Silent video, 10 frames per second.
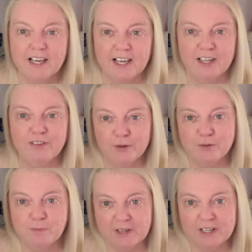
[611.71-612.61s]
in those
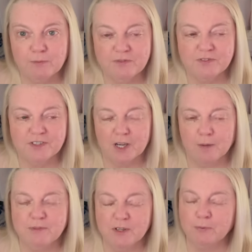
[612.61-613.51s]
big
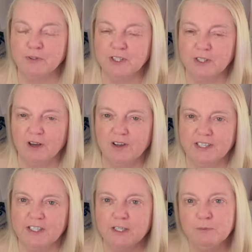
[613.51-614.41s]
tubs that I put the yarn
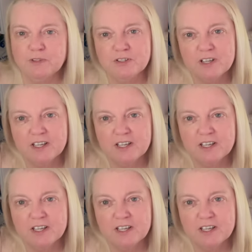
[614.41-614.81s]
in, you know, with the,